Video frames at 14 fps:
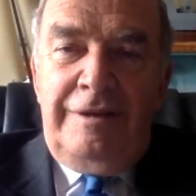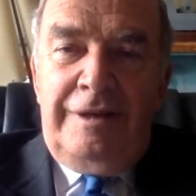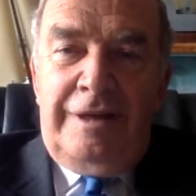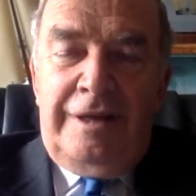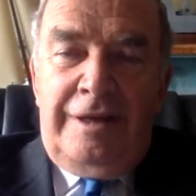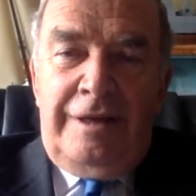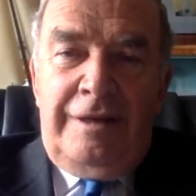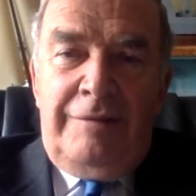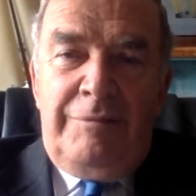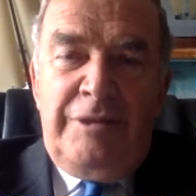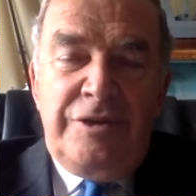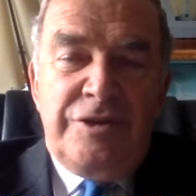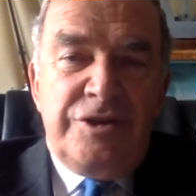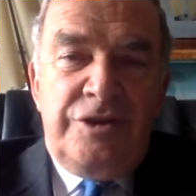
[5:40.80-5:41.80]

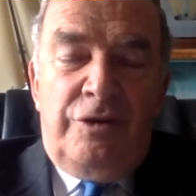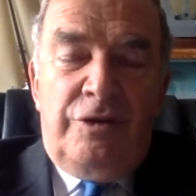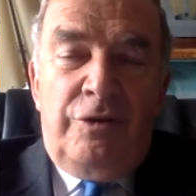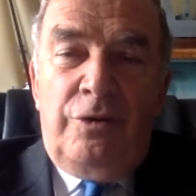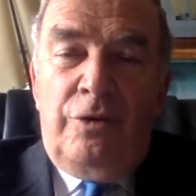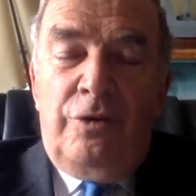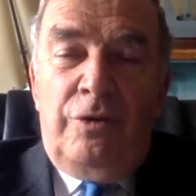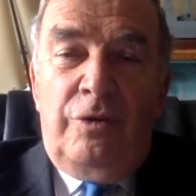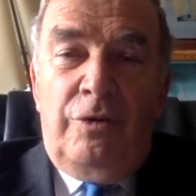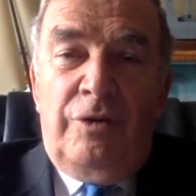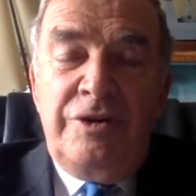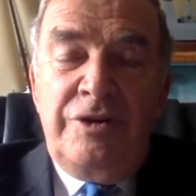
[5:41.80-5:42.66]
minister or